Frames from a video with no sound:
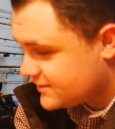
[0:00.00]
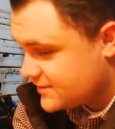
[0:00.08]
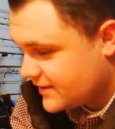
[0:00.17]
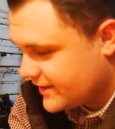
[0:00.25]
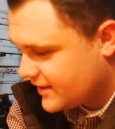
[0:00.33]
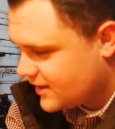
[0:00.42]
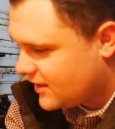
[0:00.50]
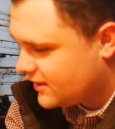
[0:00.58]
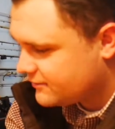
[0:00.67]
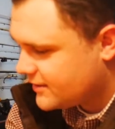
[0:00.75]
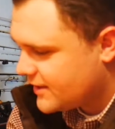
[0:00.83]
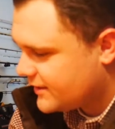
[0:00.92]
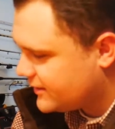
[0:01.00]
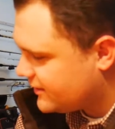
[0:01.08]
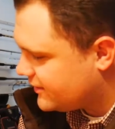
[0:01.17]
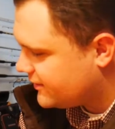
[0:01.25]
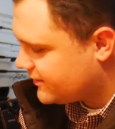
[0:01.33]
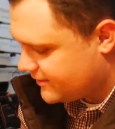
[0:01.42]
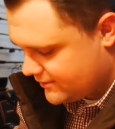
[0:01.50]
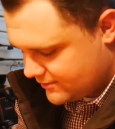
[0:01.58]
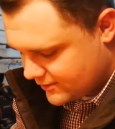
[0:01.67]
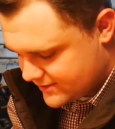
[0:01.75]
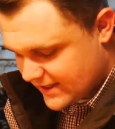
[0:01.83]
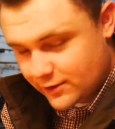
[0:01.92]
You see, I got a hot rod here.
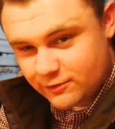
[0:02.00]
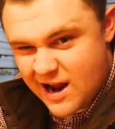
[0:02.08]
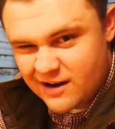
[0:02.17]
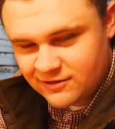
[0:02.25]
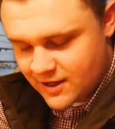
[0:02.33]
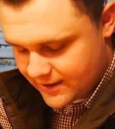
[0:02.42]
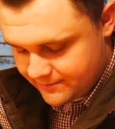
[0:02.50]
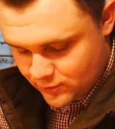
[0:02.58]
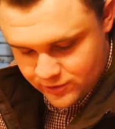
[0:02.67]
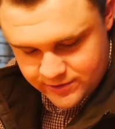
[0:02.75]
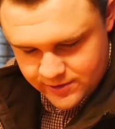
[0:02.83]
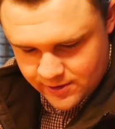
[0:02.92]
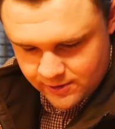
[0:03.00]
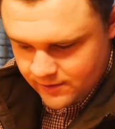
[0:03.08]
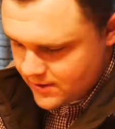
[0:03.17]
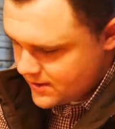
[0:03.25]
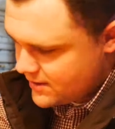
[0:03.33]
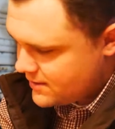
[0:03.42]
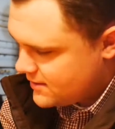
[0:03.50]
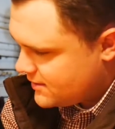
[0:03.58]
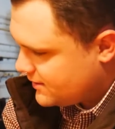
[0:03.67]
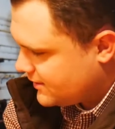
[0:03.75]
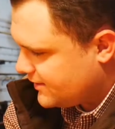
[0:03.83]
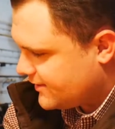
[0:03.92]
Well, it's like a rat rod more so.
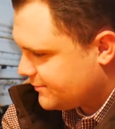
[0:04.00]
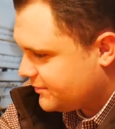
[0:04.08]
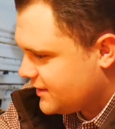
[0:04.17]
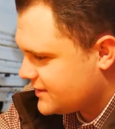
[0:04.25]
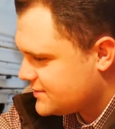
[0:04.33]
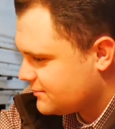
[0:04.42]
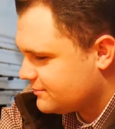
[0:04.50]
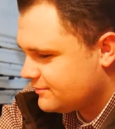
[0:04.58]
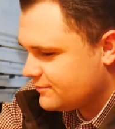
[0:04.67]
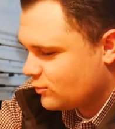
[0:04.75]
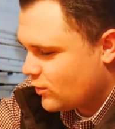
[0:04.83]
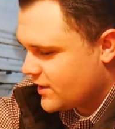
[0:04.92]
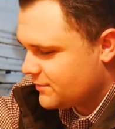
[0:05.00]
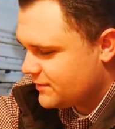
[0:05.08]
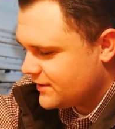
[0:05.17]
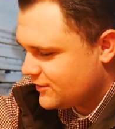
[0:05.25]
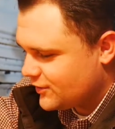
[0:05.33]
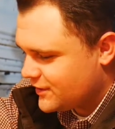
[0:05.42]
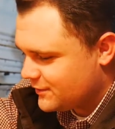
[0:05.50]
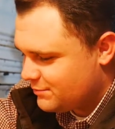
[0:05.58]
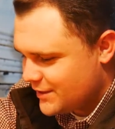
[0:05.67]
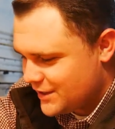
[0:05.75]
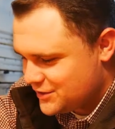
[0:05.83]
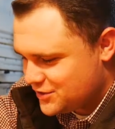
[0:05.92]
Got some wannabe looking
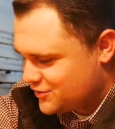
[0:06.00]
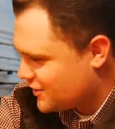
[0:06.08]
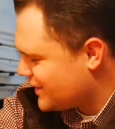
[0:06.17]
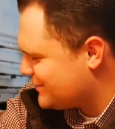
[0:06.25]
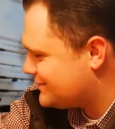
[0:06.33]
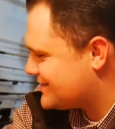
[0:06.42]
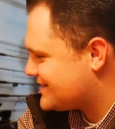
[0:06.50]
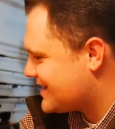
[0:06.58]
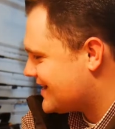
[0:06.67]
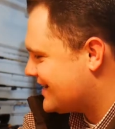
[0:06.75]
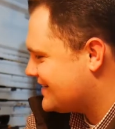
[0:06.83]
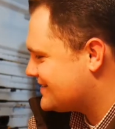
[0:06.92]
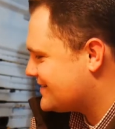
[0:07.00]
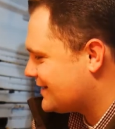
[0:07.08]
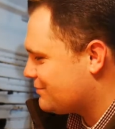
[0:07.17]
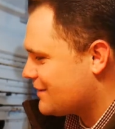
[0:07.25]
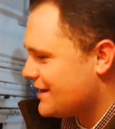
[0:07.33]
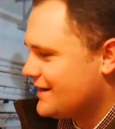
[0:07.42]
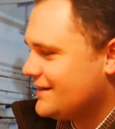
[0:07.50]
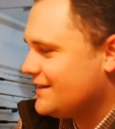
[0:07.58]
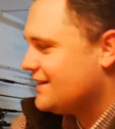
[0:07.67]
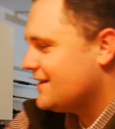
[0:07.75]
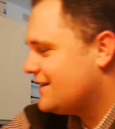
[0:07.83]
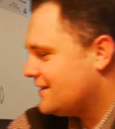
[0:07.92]
pinstripe designs like paint.
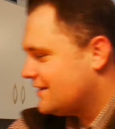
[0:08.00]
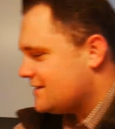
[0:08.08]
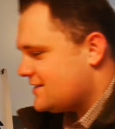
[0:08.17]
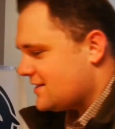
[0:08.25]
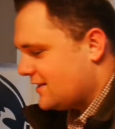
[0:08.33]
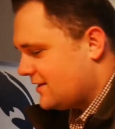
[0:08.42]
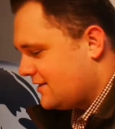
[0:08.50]
Let's see.